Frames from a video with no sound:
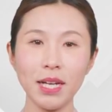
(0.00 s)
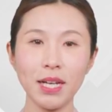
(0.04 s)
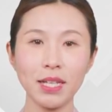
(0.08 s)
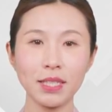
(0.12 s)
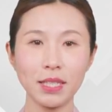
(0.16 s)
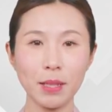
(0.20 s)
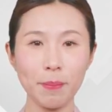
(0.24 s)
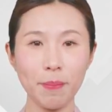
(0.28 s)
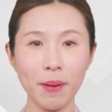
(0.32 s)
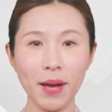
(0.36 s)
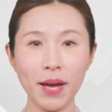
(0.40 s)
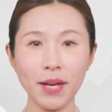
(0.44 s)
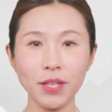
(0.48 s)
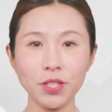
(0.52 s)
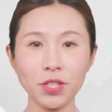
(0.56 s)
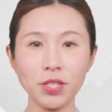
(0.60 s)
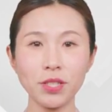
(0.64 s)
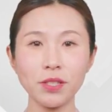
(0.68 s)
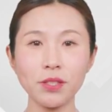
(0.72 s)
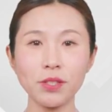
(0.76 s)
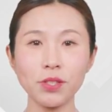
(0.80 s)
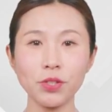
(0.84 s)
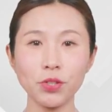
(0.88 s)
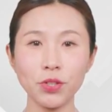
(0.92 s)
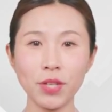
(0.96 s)
The
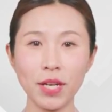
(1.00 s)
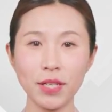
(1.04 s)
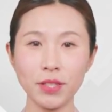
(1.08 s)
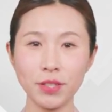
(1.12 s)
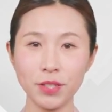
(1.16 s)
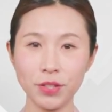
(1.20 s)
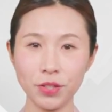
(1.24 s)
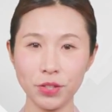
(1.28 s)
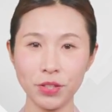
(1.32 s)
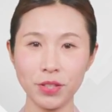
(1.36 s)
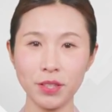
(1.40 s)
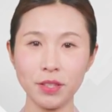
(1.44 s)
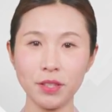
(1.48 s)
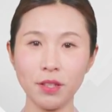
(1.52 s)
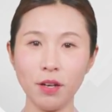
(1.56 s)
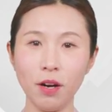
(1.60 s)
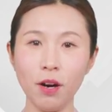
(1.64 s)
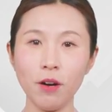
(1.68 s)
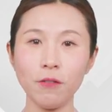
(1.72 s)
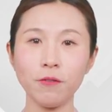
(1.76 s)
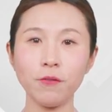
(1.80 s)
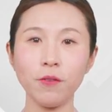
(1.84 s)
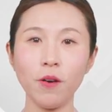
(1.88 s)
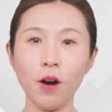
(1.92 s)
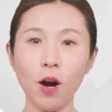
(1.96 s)
patching strategy
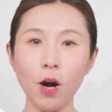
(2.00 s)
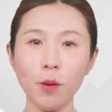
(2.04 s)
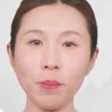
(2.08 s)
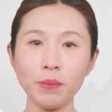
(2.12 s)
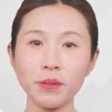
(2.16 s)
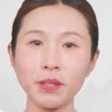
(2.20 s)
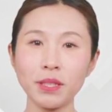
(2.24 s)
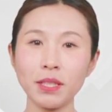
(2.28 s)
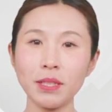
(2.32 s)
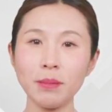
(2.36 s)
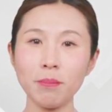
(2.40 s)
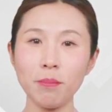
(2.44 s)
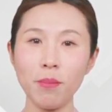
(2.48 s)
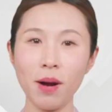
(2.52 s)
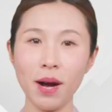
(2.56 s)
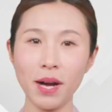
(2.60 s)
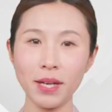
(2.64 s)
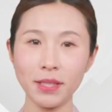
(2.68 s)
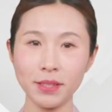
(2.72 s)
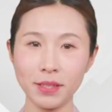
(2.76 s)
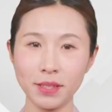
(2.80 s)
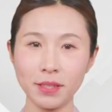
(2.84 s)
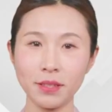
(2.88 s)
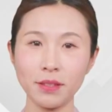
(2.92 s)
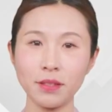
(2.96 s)
of
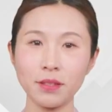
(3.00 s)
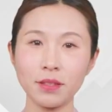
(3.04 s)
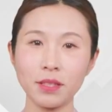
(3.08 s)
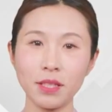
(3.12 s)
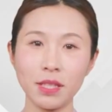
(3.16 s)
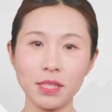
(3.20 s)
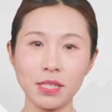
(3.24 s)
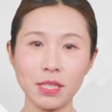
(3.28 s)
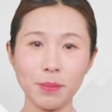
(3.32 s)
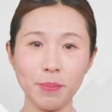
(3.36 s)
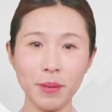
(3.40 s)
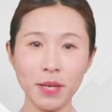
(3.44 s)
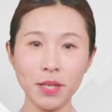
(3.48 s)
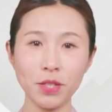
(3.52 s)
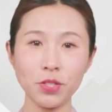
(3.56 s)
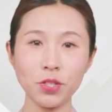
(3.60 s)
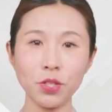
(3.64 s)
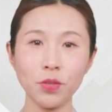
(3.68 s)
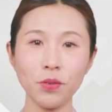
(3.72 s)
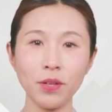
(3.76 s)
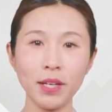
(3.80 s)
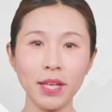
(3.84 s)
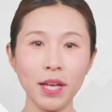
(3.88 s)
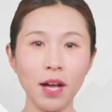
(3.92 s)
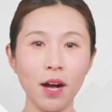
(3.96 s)
optimizing the
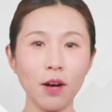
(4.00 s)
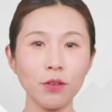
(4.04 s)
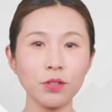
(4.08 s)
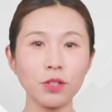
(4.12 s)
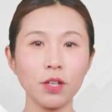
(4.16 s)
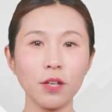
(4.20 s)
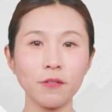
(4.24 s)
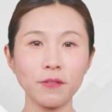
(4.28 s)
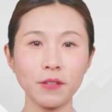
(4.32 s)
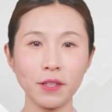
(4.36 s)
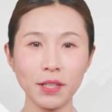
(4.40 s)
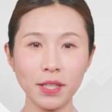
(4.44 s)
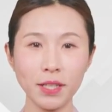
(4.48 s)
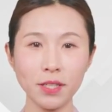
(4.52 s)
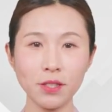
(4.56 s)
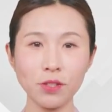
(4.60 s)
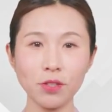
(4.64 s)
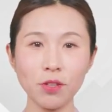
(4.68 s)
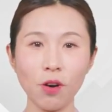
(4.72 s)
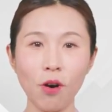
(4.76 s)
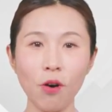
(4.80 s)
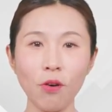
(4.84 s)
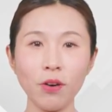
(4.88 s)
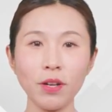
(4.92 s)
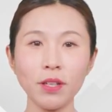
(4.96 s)
spatial layout of the
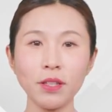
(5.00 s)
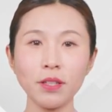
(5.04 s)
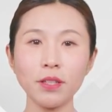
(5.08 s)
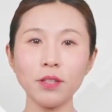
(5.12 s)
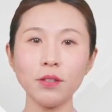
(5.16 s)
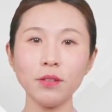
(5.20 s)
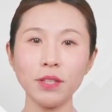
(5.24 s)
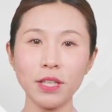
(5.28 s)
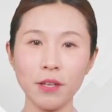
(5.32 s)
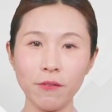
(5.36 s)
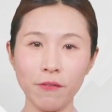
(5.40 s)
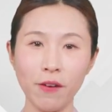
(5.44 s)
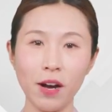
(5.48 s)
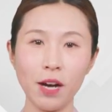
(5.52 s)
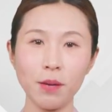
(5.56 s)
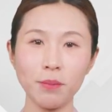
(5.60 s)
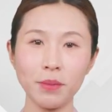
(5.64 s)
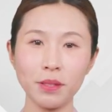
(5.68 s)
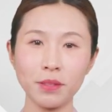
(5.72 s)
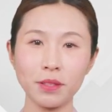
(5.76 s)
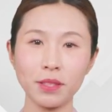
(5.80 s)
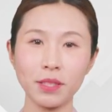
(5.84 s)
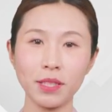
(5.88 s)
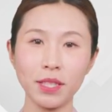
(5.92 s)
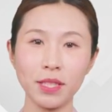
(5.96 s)
historical
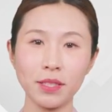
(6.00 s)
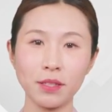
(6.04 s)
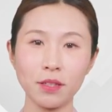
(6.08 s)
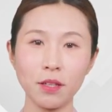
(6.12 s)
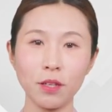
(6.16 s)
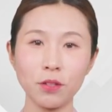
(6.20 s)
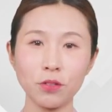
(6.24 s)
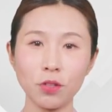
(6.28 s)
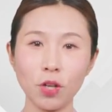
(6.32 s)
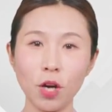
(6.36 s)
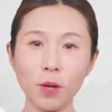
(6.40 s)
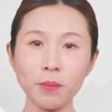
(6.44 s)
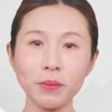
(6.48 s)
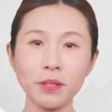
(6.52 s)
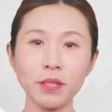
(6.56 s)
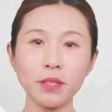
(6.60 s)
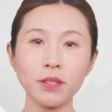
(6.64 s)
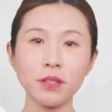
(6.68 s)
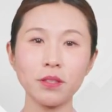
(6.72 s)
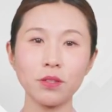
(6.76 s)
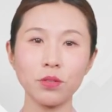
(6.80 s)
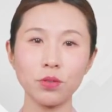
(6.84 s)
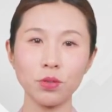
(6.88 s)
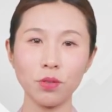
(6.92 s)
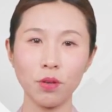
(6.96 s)
environment is
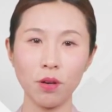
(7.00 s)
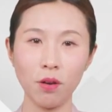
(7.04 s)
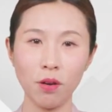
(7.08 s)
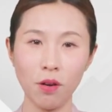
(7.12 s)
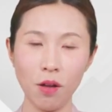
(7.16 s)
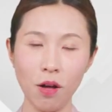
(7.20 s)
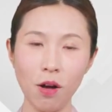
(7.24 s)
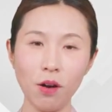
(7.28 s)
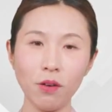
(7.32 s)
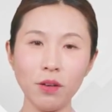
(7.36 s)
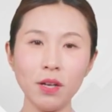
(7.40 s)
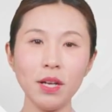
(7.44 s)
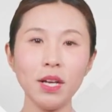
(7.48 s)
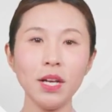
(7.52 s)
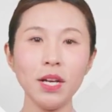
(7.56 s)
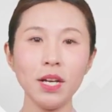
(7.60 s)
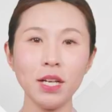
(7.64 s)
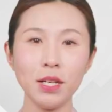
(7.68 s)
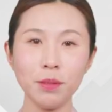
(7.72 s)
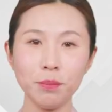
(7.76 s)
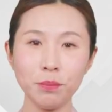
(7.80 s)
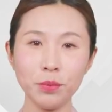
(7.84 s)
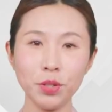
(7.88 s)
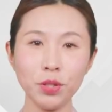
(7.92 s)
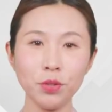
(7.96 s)
adopted to allow
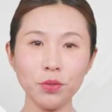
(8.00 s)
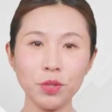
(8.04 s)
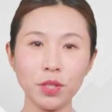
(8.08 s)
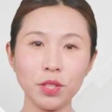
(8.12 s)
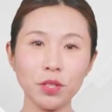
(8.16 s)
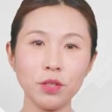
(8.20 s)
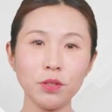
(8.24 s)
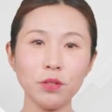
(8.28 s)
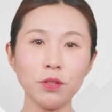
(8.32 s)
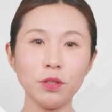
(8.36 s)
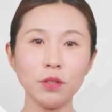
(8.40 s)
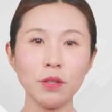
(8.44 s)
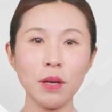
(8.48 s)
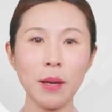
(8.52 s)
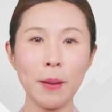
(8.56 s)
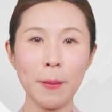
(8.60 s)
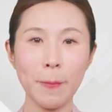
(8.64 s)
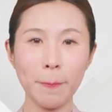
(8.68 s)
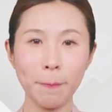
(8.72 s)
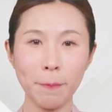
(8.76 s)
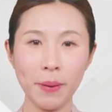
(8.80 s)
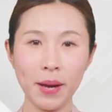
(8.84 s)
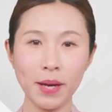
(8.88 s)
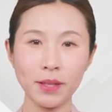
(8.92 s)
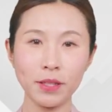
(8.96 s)
mutual
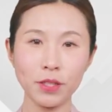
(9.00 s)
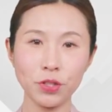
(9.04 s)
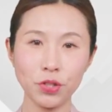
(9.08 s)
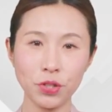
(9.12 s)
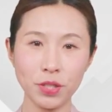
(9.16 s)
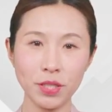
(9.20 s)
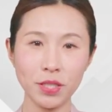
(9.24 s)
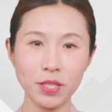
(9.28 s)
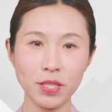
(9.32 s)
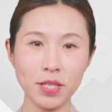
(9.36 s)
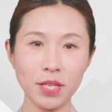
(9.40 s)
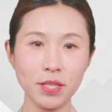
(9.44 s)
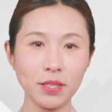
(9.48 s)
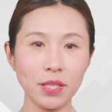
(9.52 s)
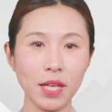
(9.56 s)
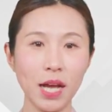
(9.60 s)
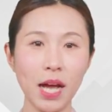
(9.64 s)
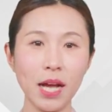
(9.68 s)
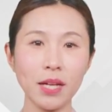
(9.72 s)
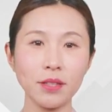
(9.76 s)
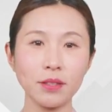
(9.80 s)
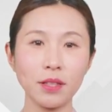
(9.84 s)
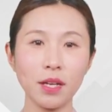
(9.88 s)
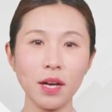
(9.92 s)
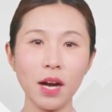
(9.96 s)
penetration
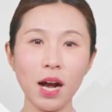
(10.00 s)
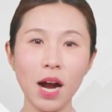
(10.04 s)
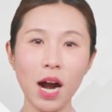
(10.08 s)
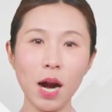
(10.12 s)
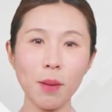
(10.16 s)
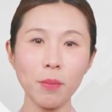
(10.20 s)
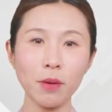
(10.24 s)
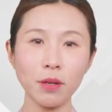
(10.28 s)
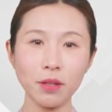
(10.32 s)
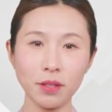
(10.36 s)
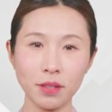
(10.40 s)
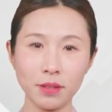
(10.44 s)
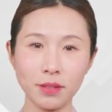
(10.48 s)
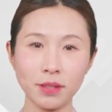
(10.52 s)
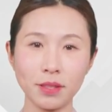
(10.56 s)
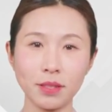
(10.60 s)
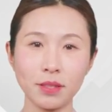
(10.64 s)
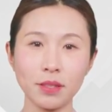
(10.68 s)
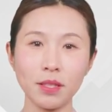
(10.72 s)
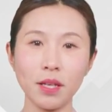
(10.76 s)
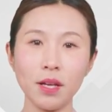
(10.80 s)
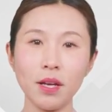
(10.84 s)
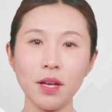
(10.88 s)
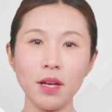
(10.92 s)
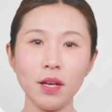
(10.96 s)
and
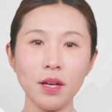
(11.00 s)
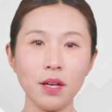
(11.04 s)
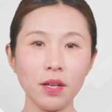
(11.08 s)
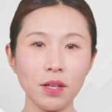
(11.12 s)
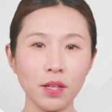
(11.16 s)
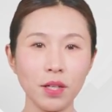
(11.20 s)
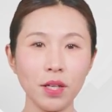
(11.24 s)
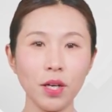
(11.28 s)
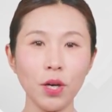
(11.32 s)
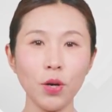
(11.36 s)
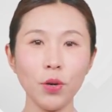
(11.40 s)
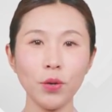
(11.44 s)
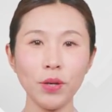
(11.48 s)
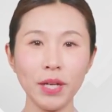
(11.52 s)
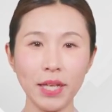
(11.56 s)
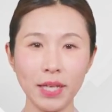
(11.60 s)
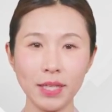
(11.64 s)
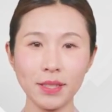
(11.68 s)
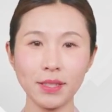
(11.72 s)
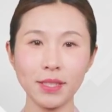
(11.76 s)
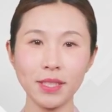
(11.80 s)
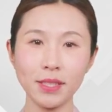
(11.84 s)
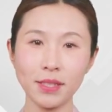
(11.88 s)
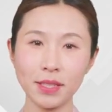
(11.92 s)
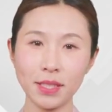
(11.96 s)
harmonious
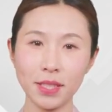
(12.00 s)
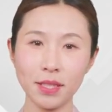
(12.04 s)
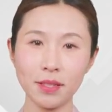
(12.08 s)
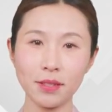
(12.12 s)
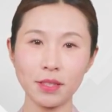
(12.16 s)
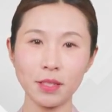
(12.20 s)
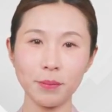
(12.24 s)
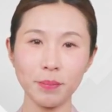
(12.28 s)
coexistence